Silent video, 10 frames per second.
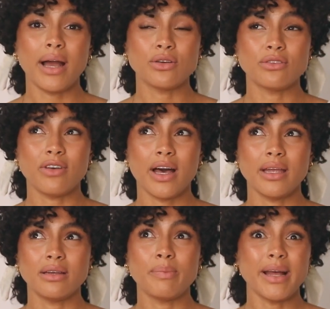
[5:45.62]
I could
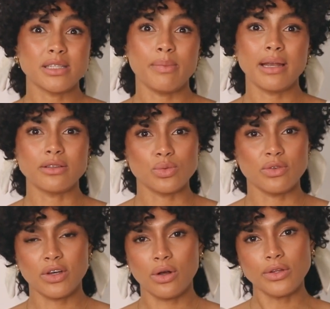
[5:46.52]
find better balance
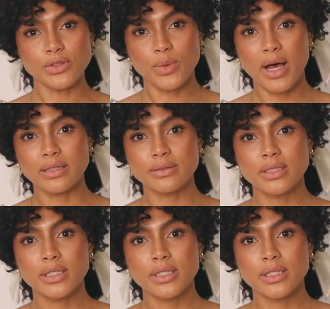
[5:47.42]
with it all as well.